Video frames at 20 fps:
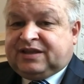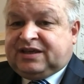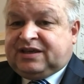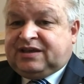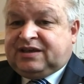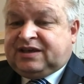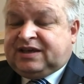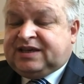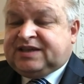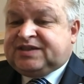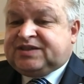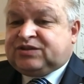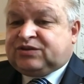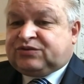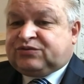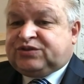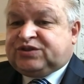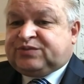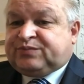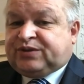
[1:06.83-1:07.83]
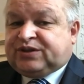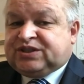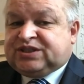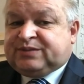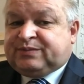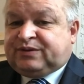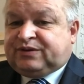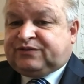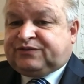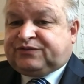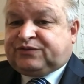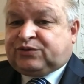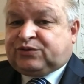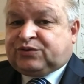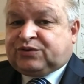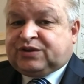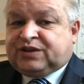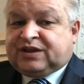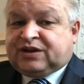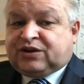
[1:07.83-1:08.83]
he is not responsible
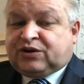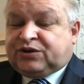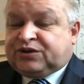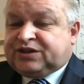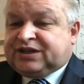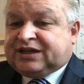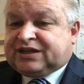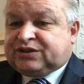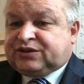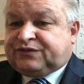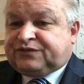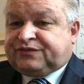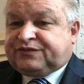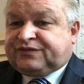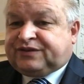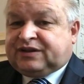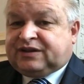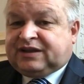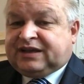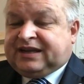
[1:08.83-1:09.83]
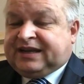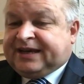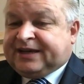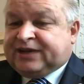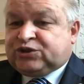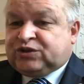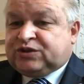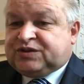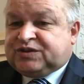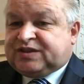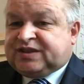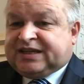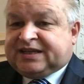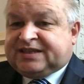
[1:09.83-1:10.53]
for the conduct of elections.